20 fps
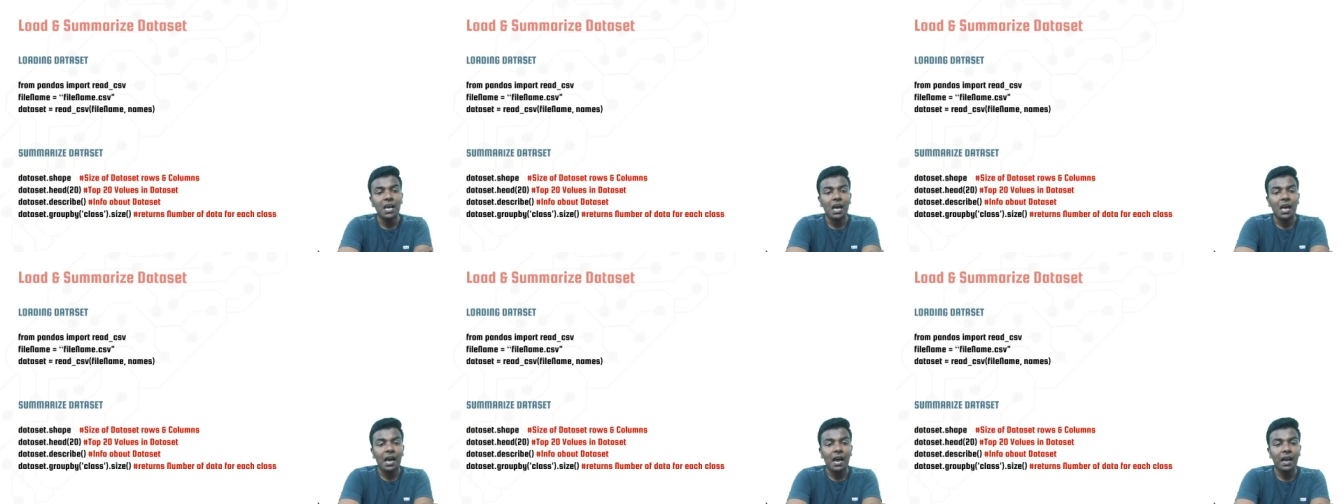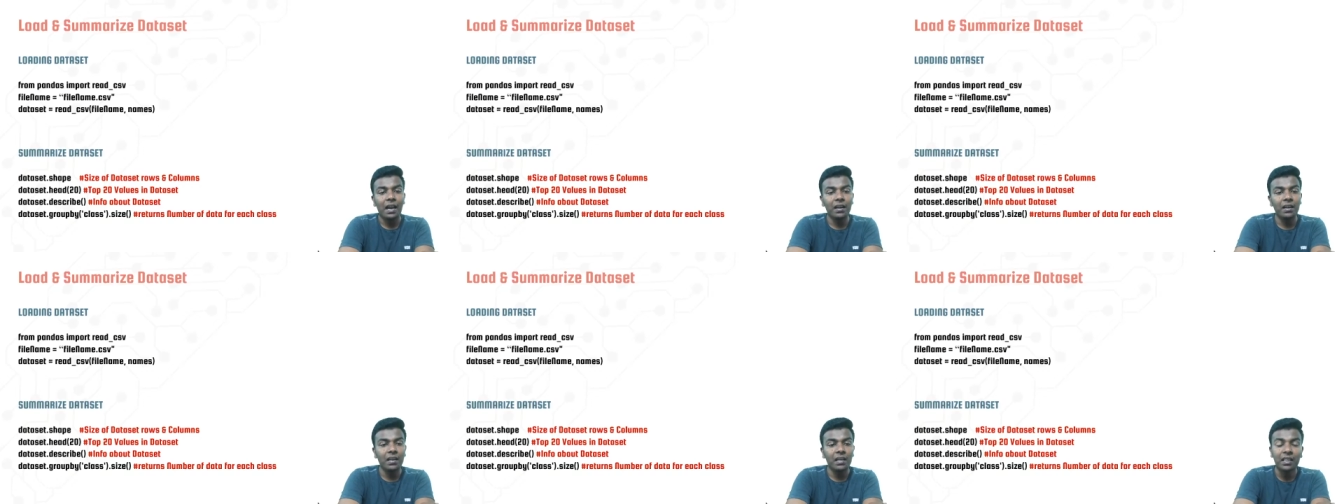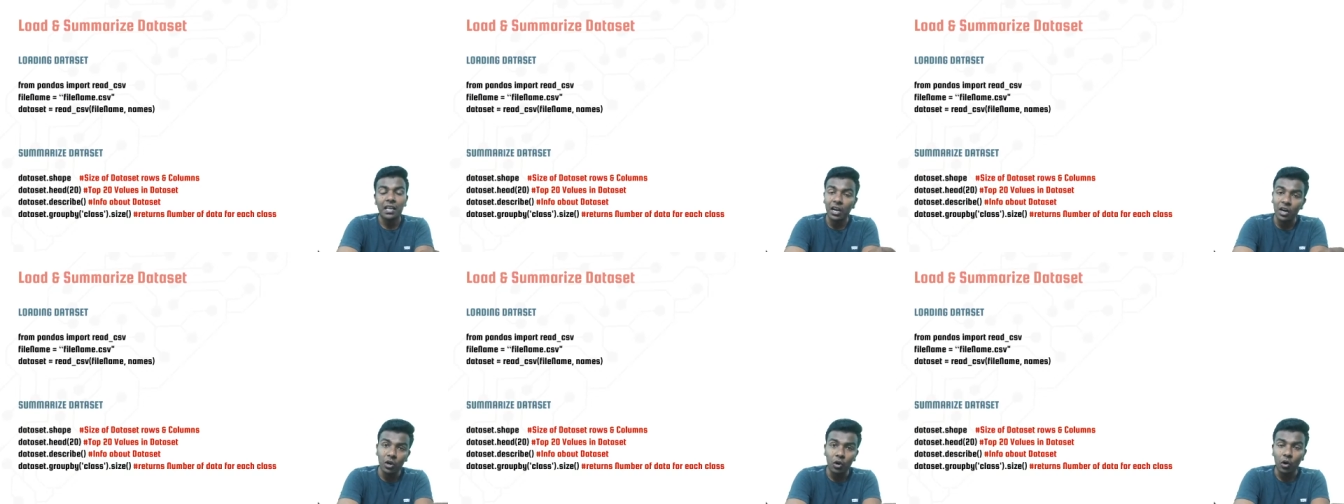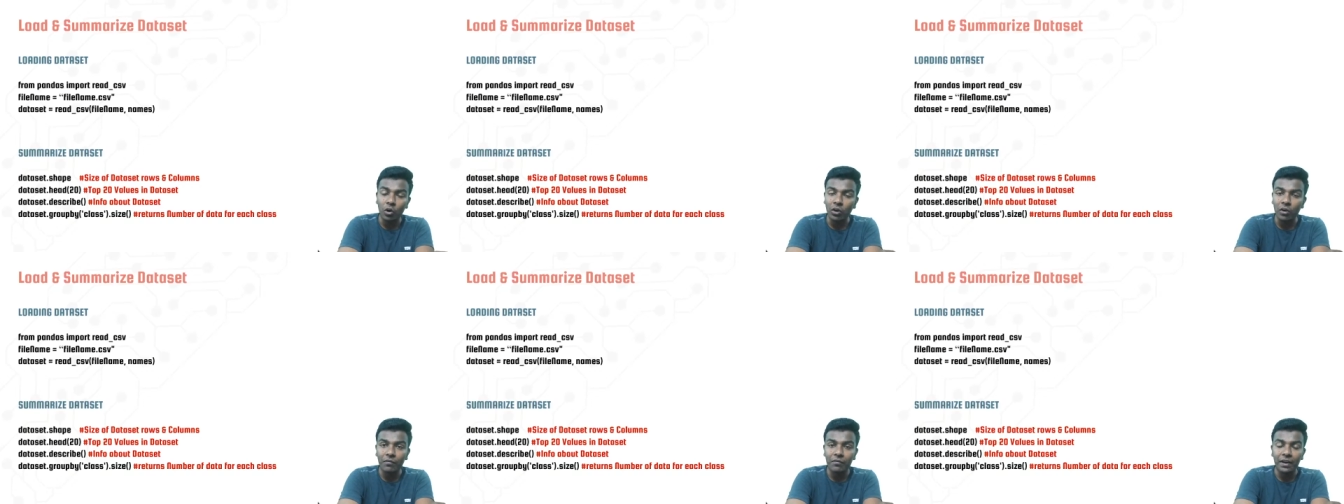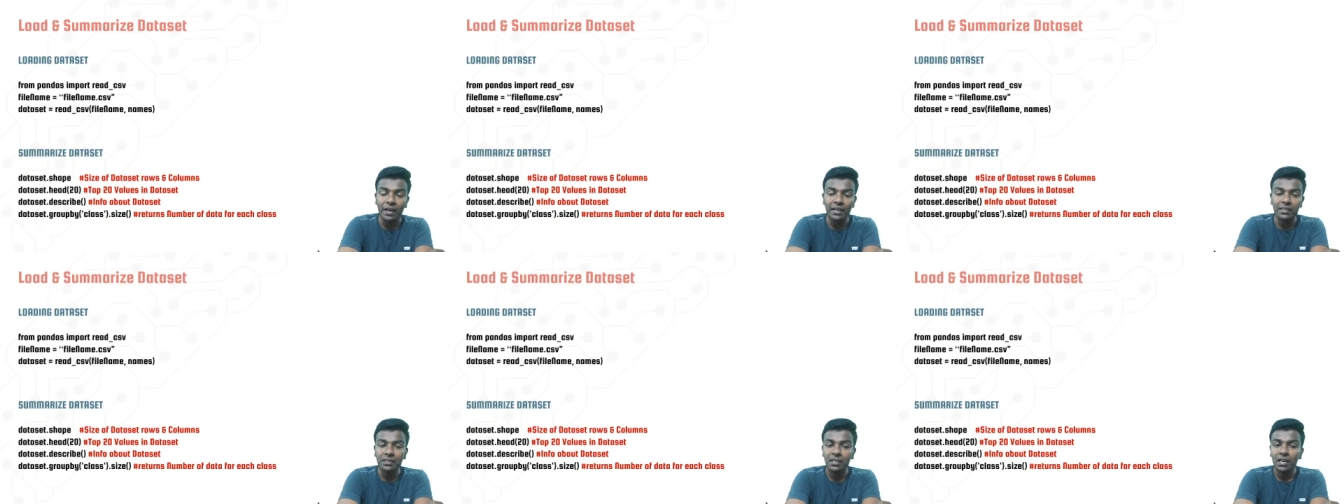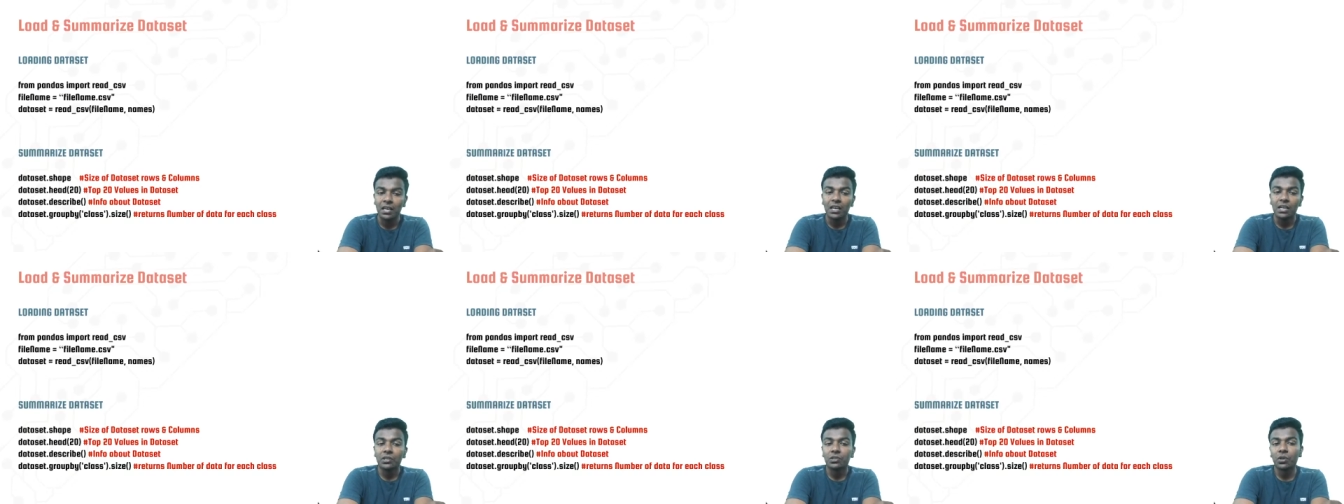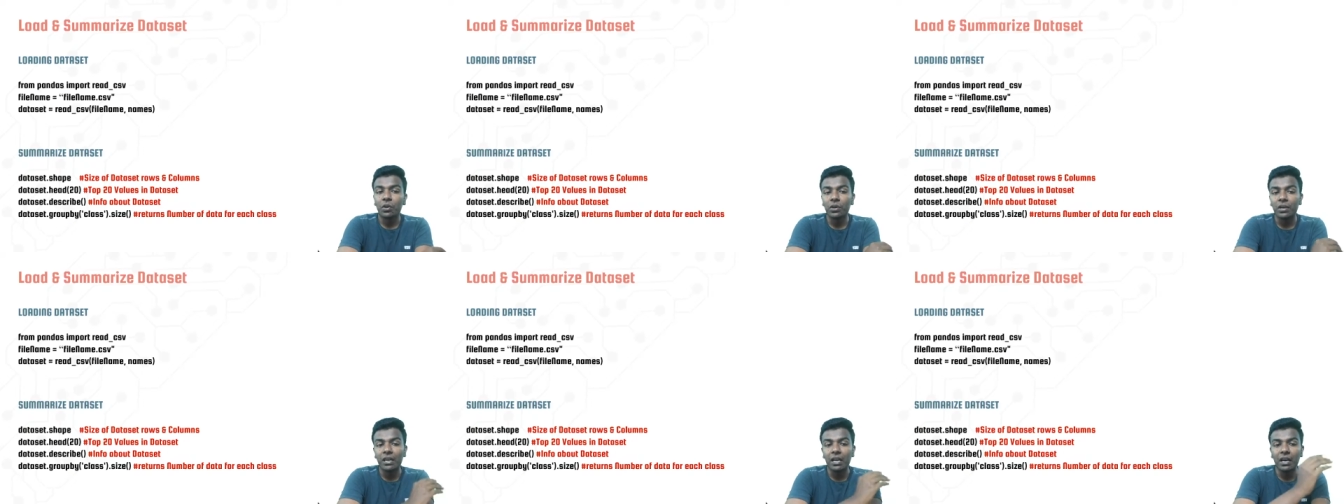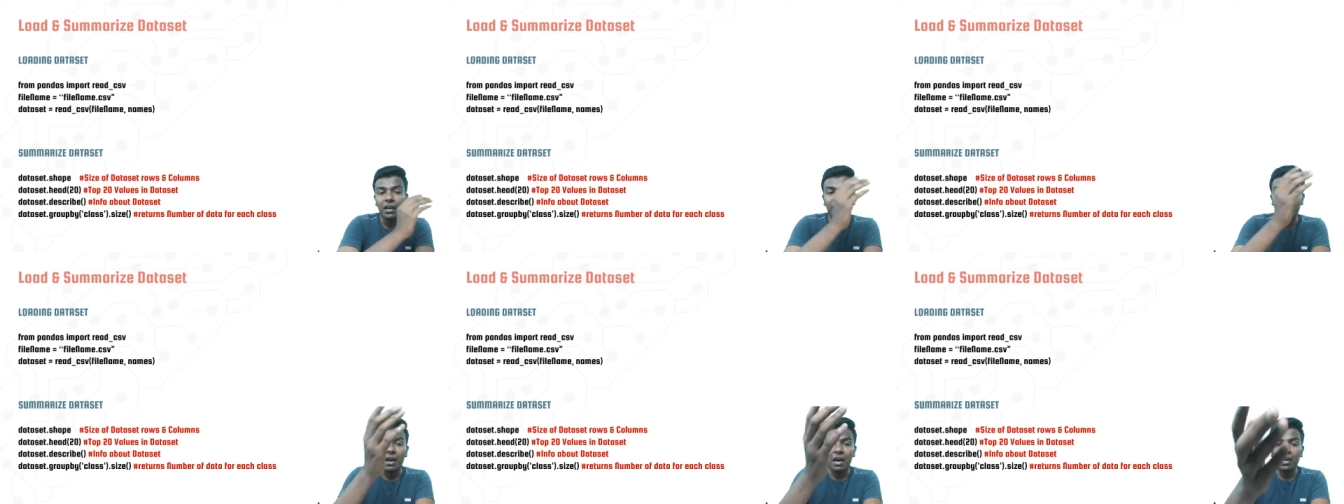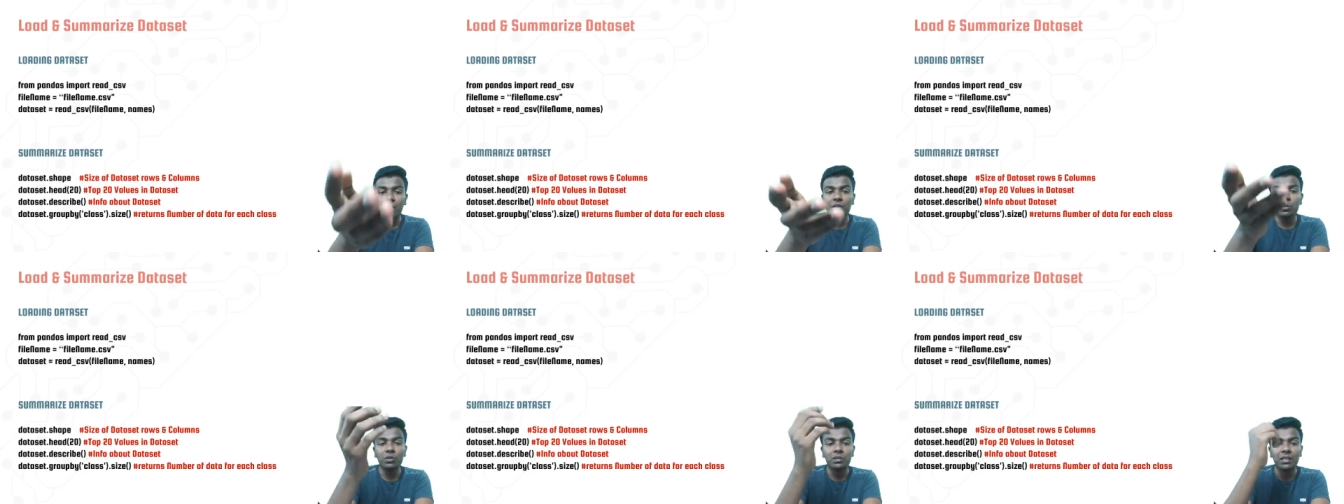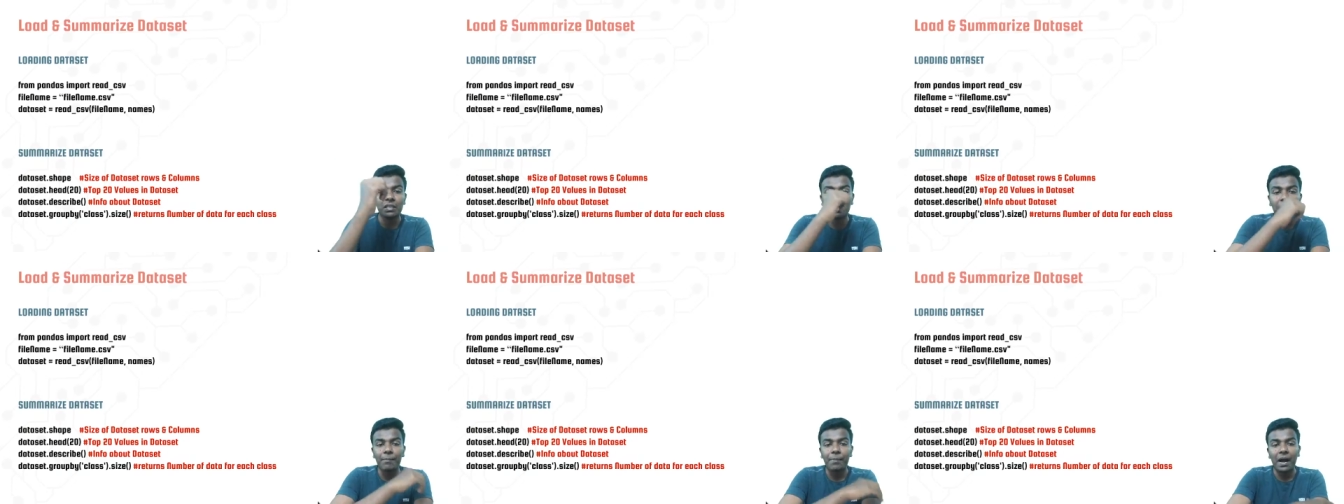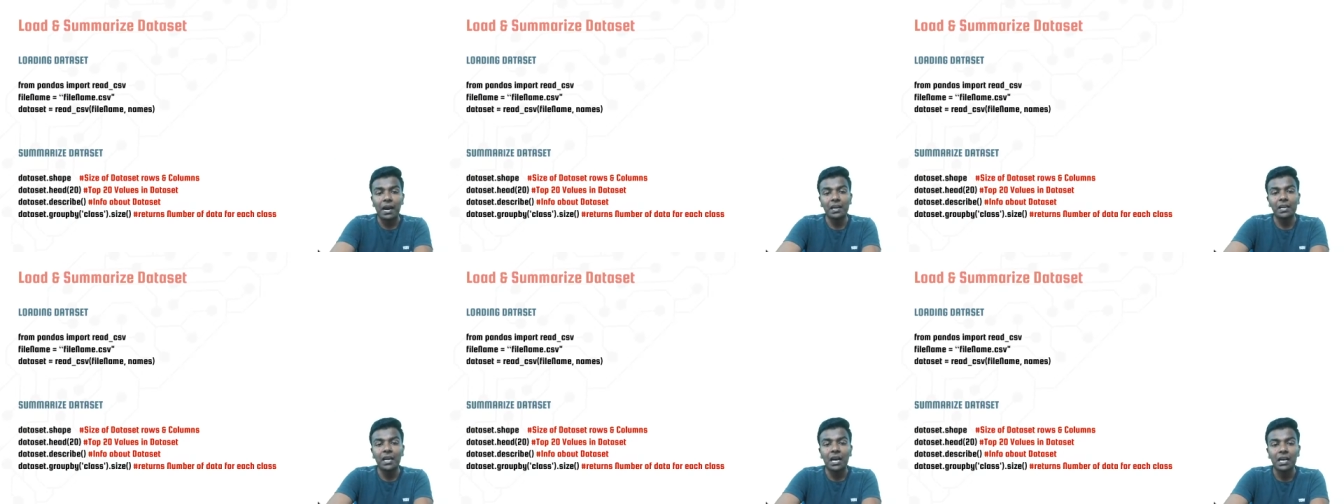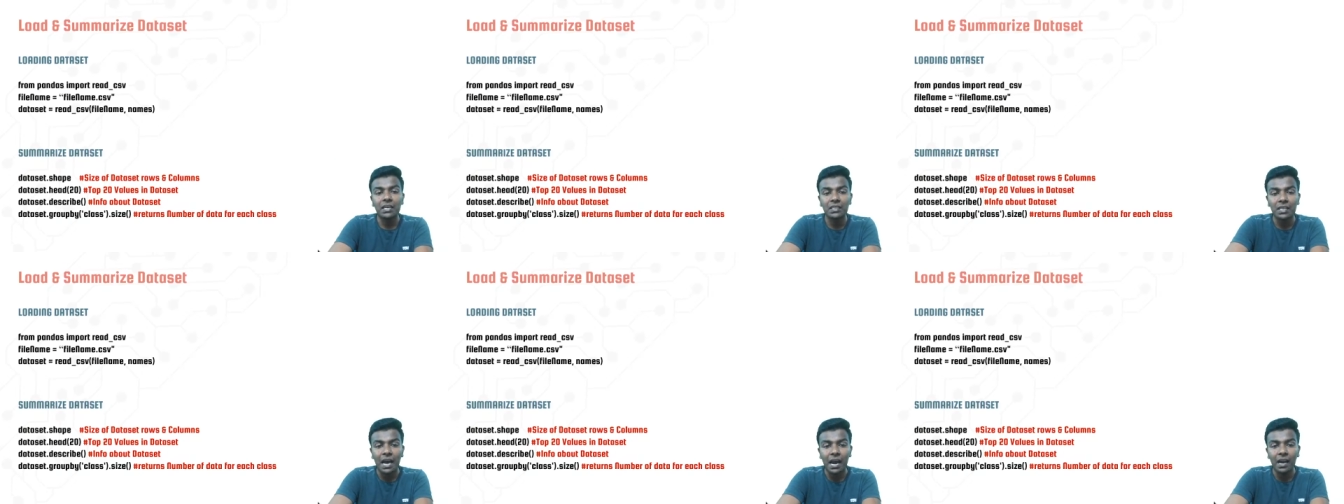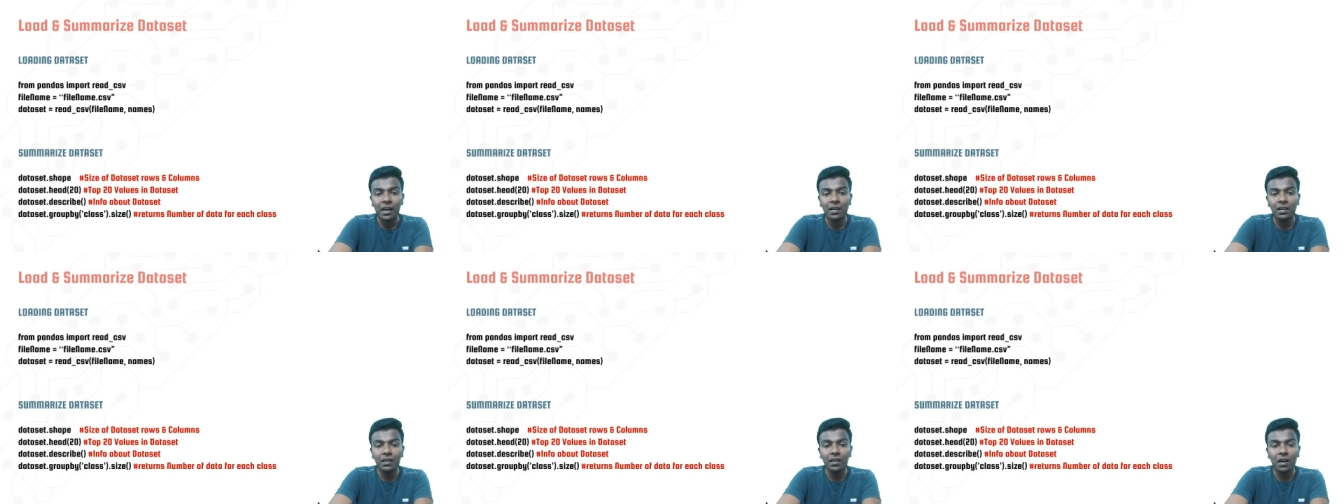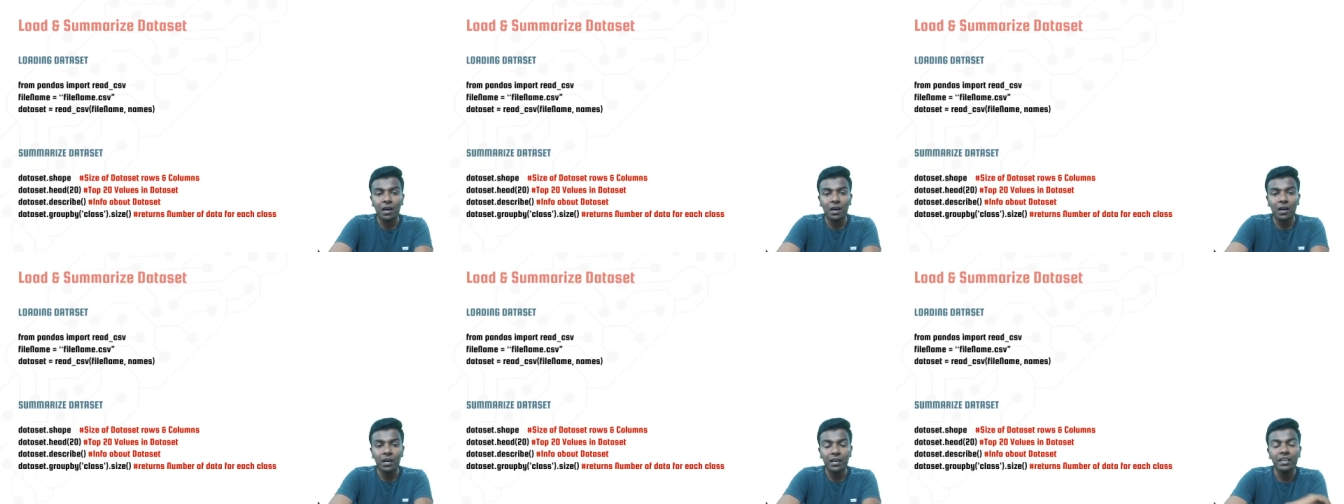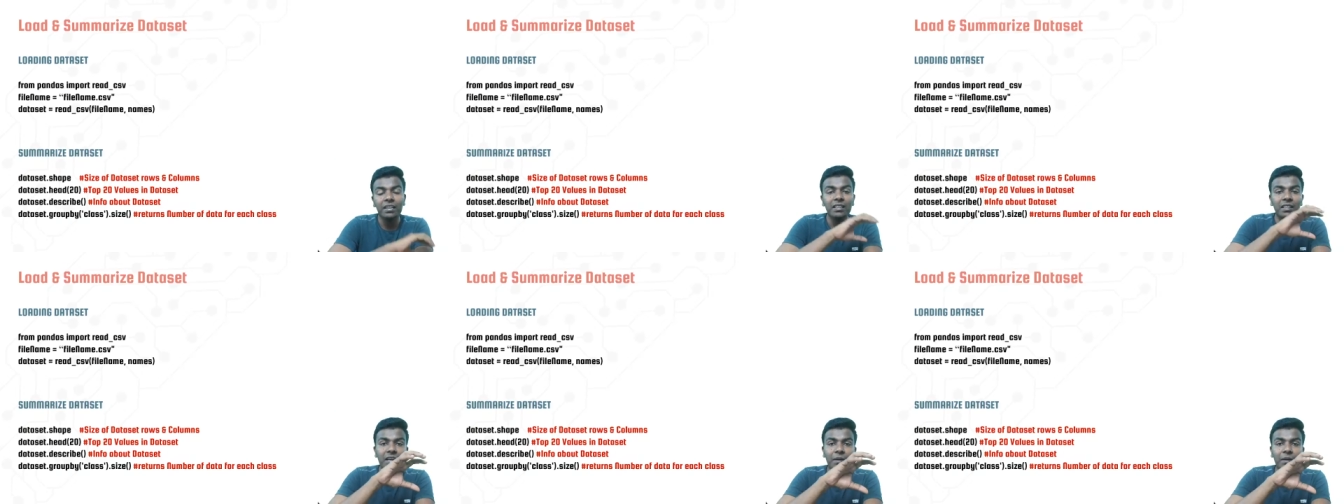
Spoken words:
and there are a lot of ways. So here we are using the pandas, and in the